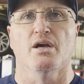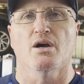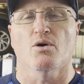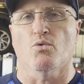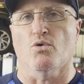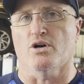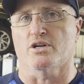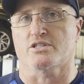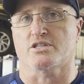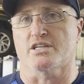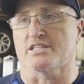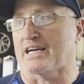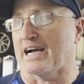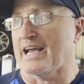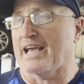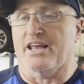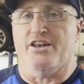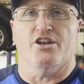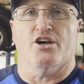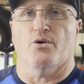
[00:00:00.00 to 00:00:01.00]
Whereas because
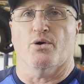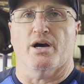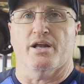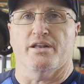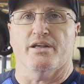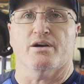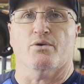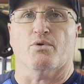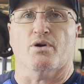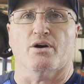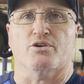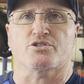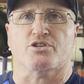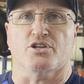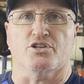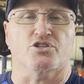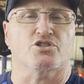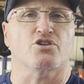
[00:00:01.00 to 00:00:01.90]
I had no idea where I was going to